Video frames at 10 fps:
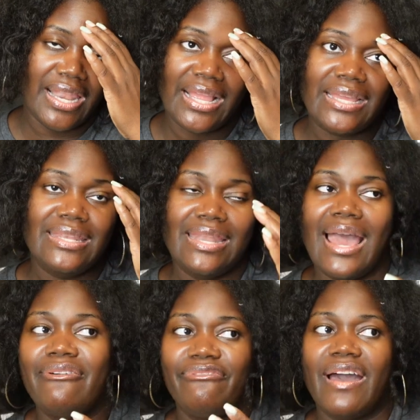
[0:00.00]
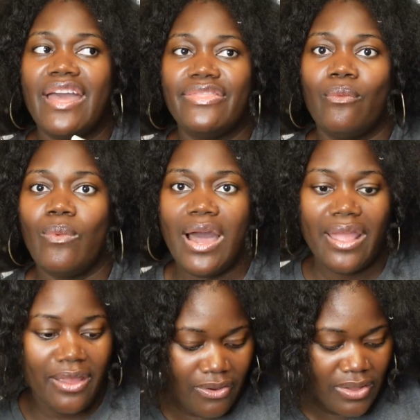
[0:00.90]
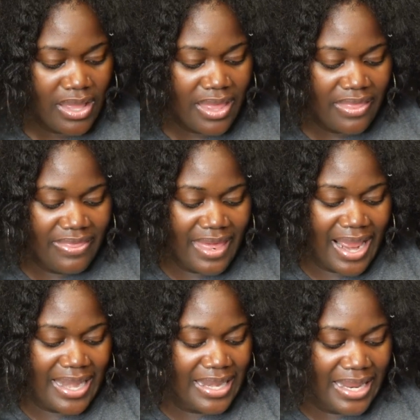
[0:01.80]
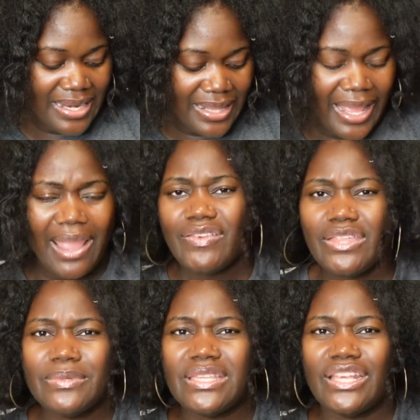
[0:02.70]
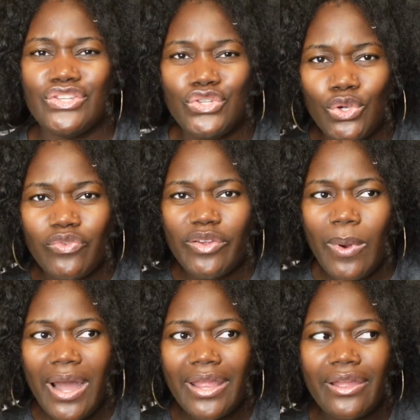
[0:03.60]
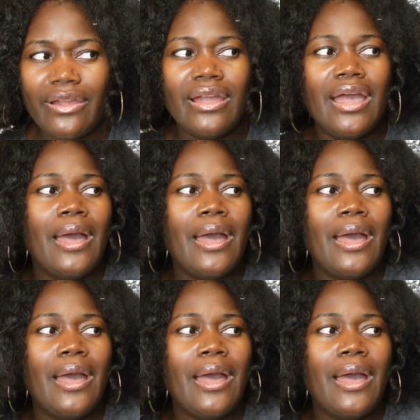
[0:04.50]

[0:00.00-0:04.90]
I could not find the wire that I needed. Like, everything was like jewelry wire.